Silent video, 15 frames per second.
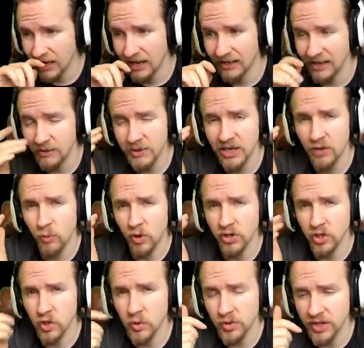and let me know what
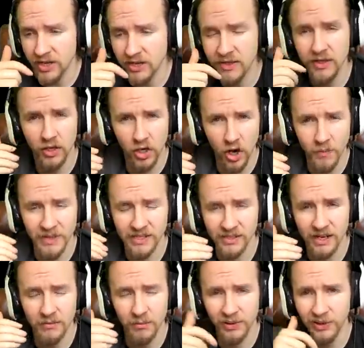you think in the comments
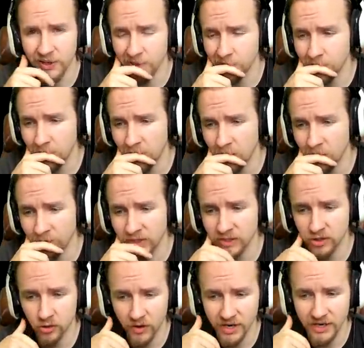down below of this
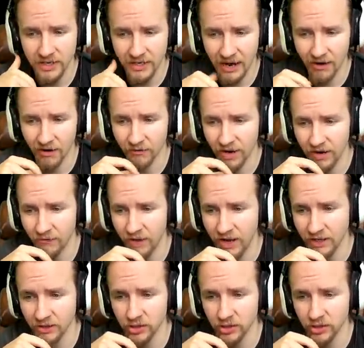trading caravan event.